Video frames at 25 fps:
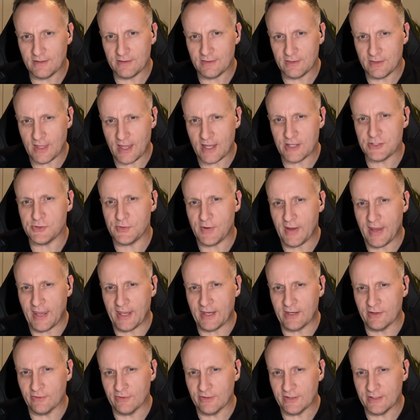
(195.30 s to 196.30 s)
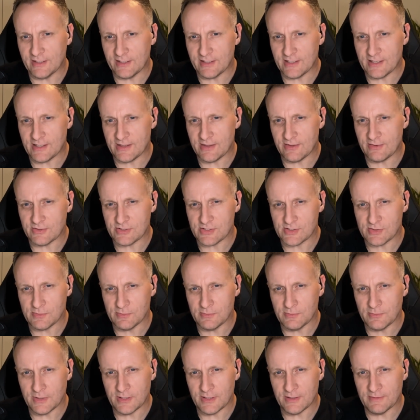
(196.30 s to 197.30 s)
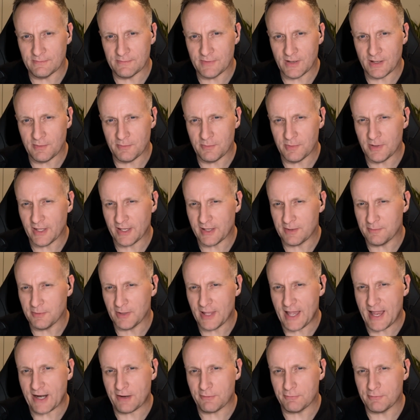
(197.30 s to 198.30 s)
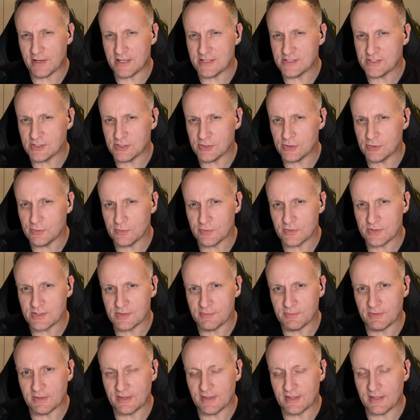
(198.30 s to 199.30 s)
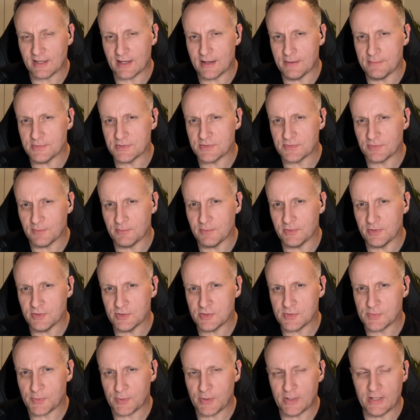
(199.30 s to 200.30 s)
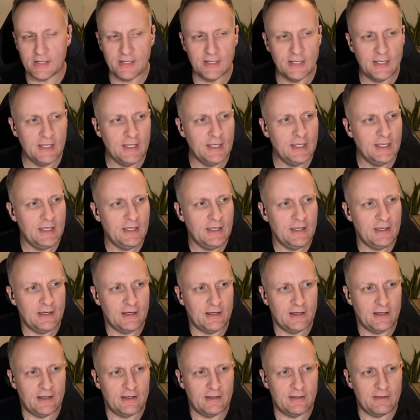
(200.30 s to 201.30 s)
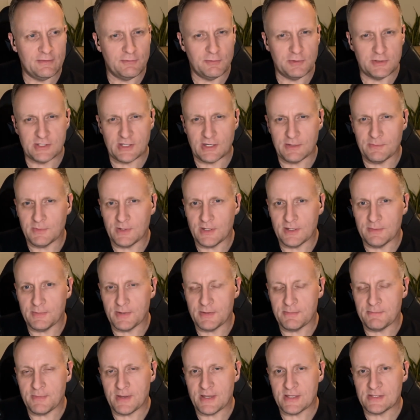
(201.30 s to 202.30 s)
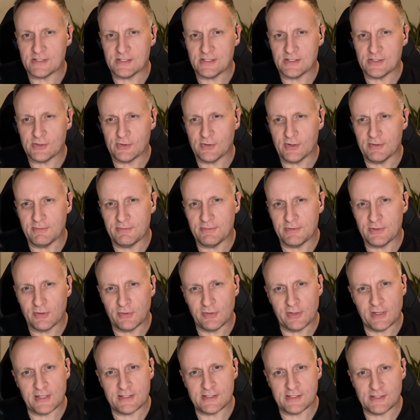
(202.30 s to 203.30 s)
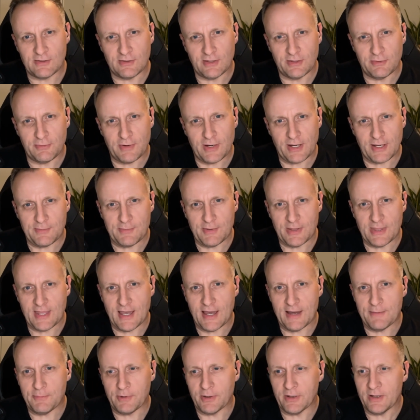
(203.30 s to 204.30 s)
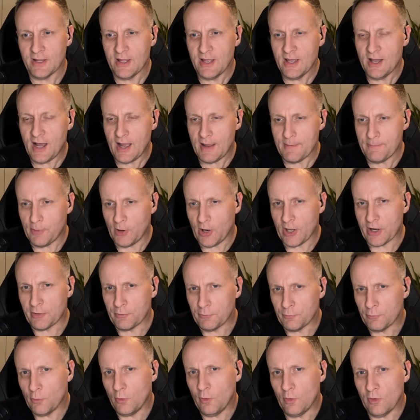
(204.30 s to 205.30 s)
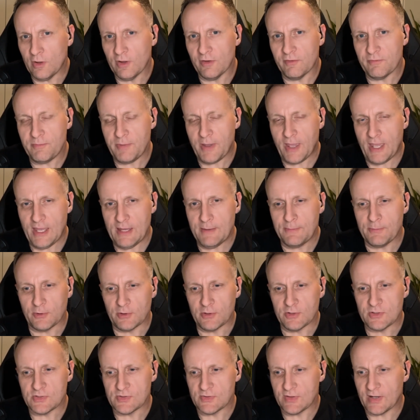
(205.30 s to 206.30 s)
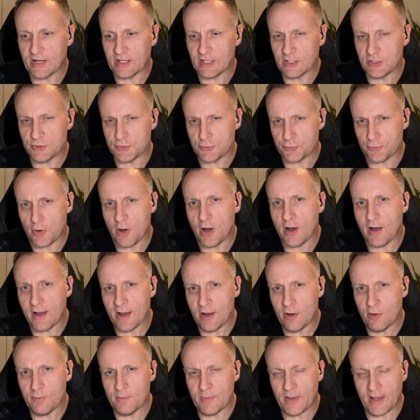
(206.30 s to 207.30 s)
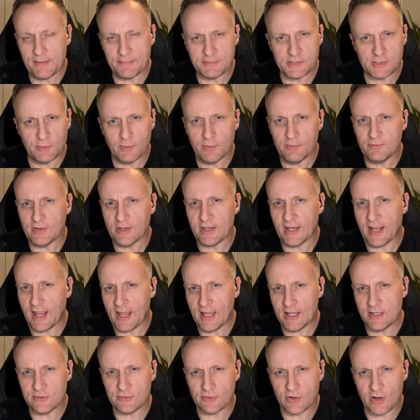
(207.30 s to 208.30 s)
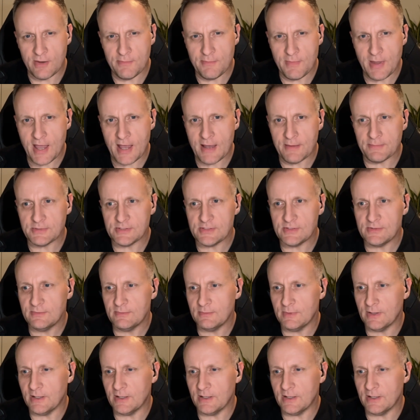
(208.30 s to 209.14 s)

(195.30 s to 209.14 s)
as you handle it, there's some like a black residue or something that comes from the newsprint, which can be a bit messy. So I don't necessarily recommend that. But I bought a roll of paper so that I could draw out maps. So we've done hand-drawn maps.